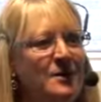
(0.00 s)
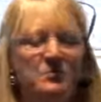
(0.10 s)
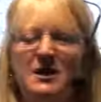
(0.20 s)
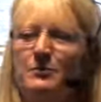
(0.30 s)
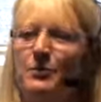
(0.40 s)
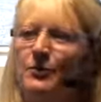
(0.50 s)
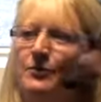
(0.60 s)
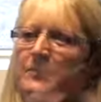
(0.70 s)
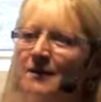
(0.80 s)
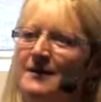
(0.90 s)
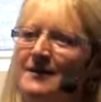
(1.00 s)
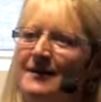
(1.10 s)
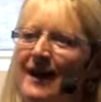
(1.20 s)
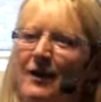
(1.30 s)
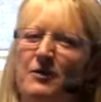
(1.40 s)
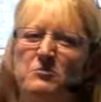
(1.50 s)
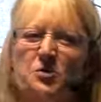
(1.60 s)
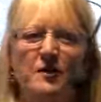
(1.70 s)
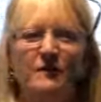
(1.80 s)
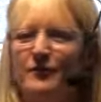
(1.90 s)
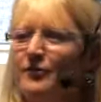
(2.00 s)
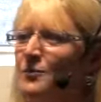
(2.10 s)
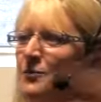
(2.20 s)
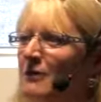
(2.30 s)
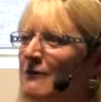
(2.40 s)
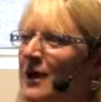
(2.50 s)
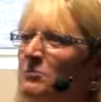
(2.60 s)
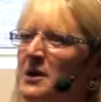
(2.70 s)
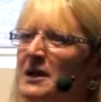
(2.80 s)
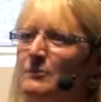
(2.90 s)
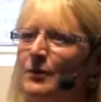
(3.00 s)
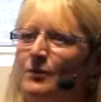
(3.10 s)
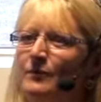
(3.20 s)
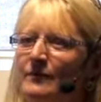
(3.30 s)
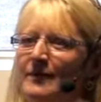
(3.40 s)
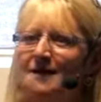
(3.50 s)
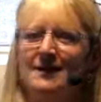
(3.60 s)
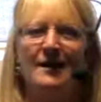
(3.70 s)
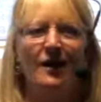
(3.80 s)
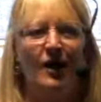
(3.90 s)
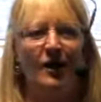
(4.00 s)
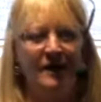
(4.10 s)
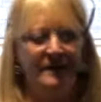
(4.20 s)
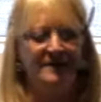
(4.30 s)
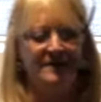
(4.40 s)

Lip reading: it moves around people and their lives.